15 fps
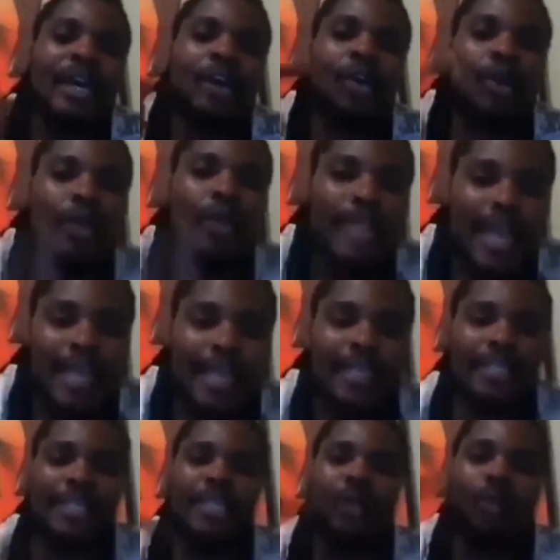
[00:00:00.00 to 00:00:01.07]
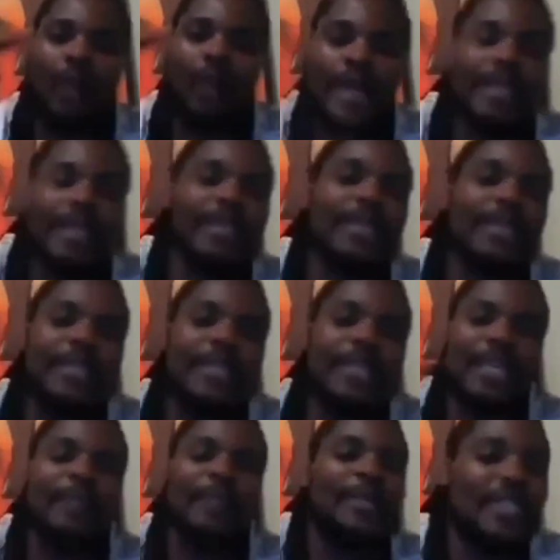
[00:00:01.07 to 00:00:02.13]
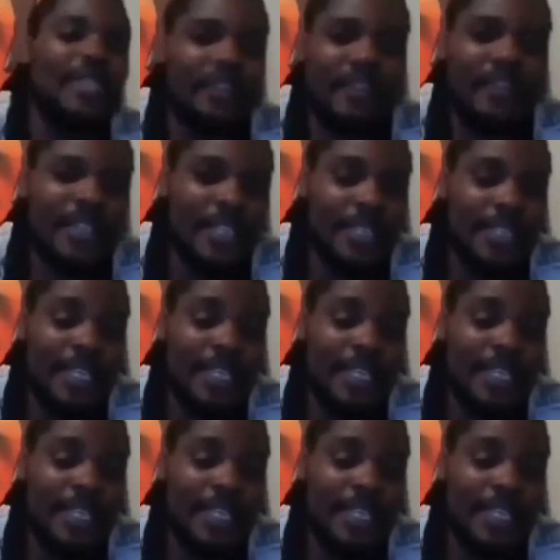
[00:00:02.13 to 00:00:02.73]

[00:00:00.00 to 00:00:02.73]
coloniality, whiteness can be defeated,